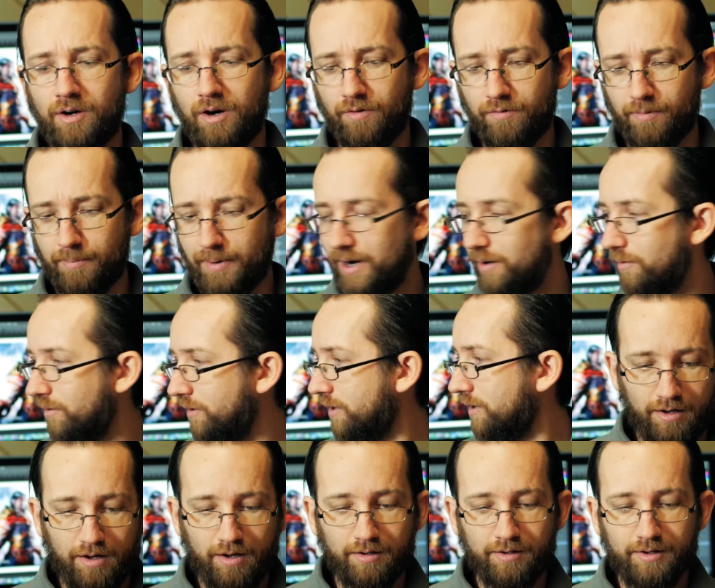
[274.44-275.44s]
overpowered.
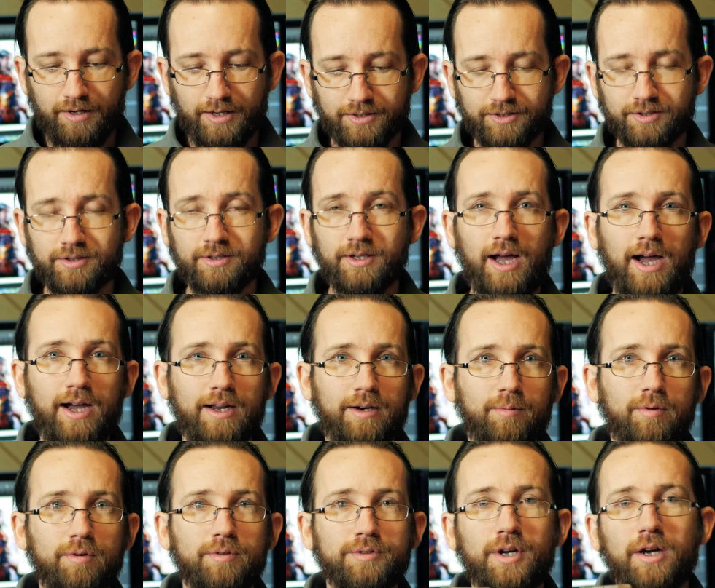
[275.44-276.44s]
The next item
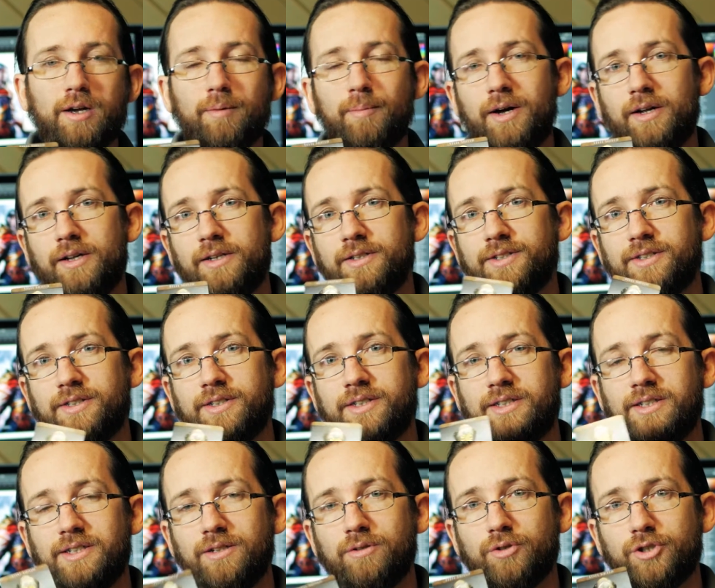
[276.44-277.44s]
I want to talk about is the
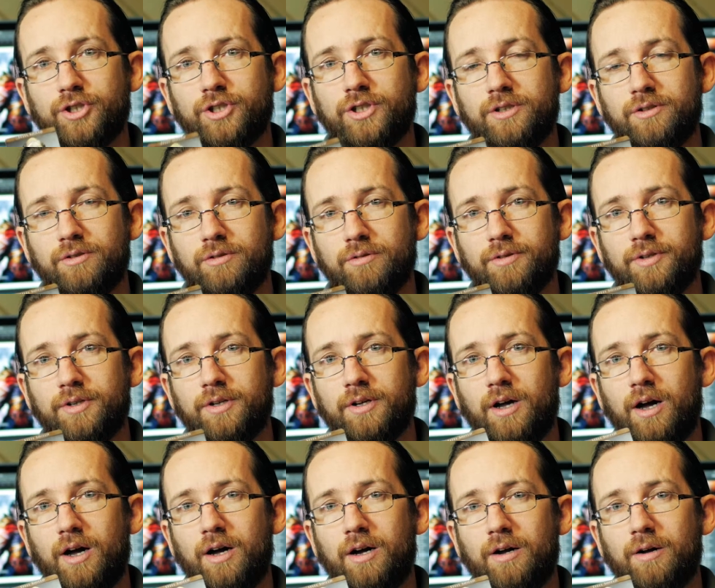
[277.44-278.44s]
steel shield.
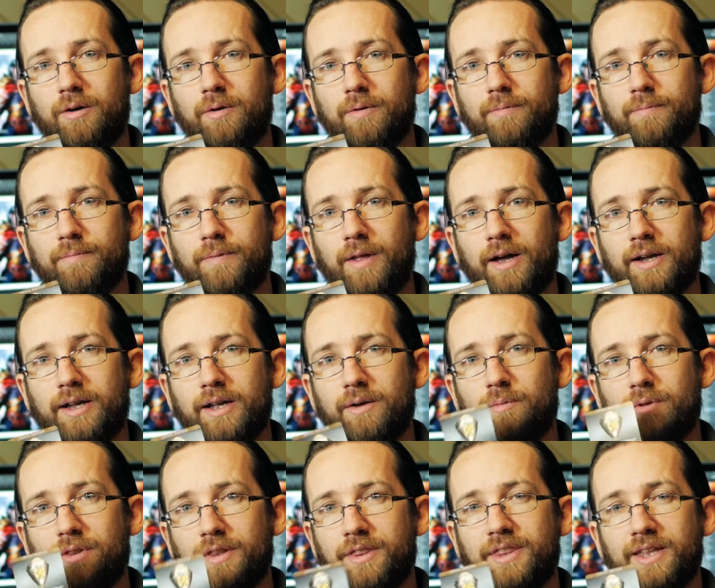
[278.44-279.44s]
Again,
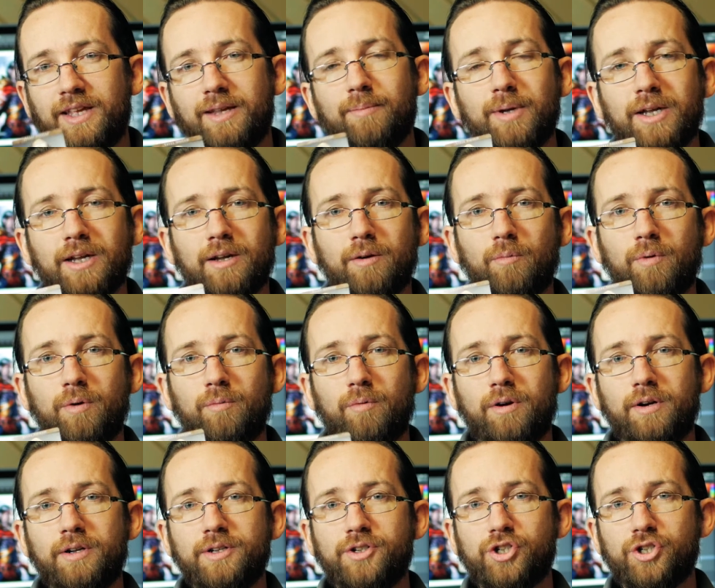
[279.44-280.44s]
with the theming, we
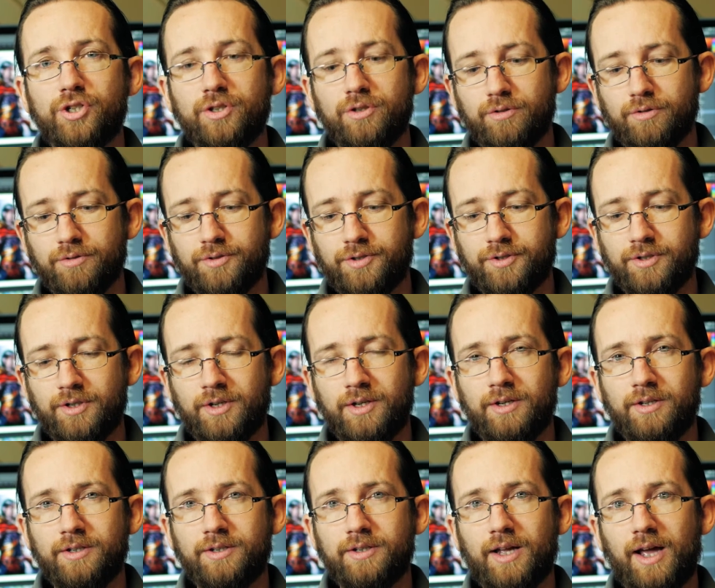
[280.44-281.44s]
wanted shields
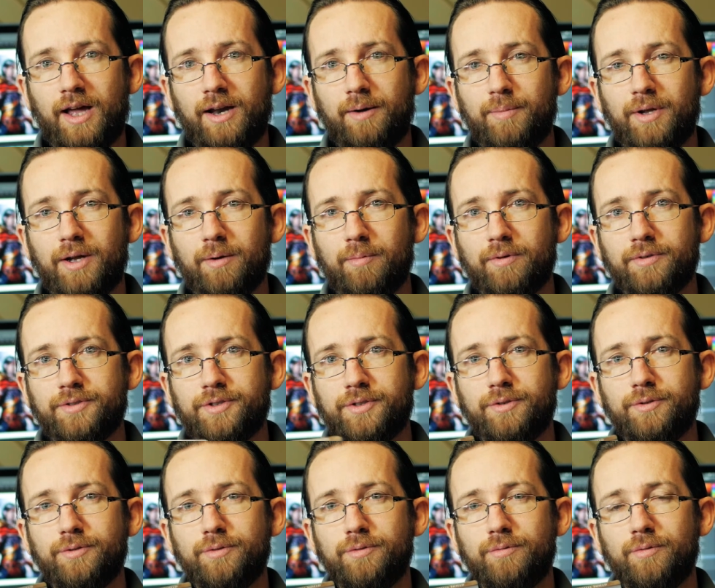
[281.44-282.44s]
to kind of be able
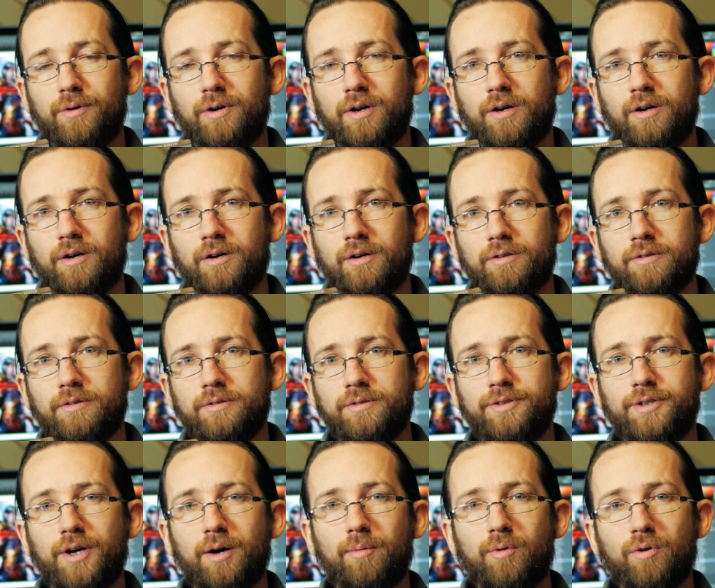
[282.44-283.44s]
to
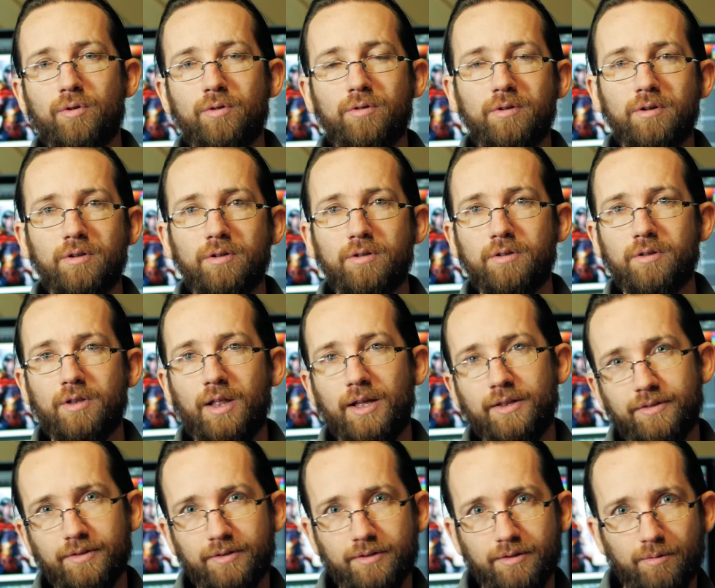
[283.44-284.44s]
double,
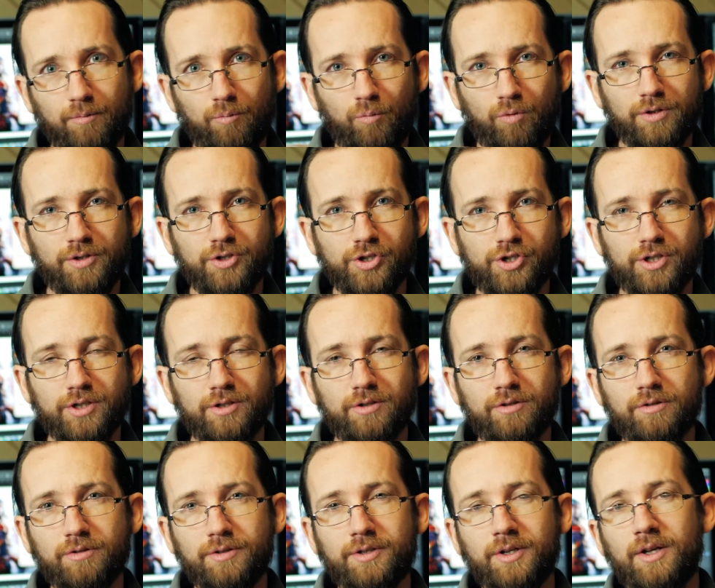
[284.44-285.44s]
like the wooden
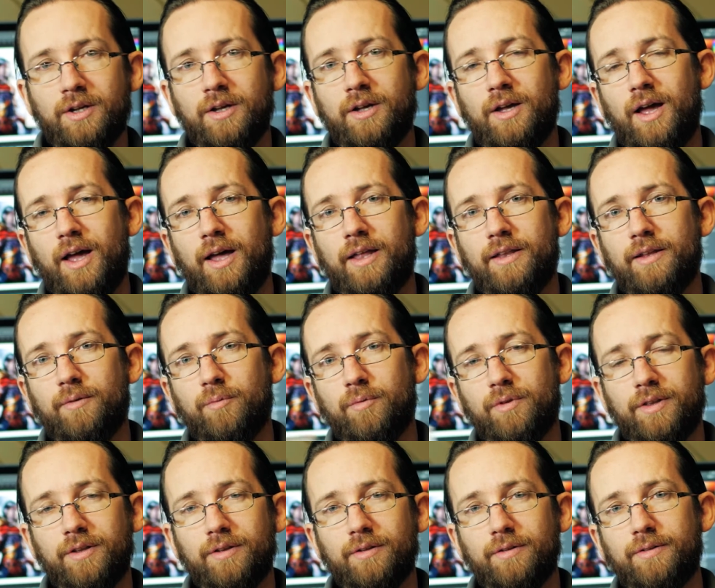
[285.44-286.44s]
shield, and then with
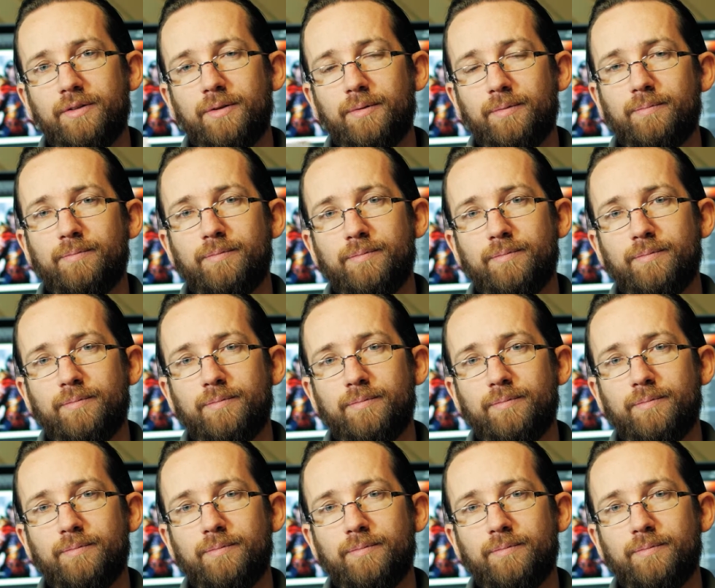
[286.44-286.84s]
the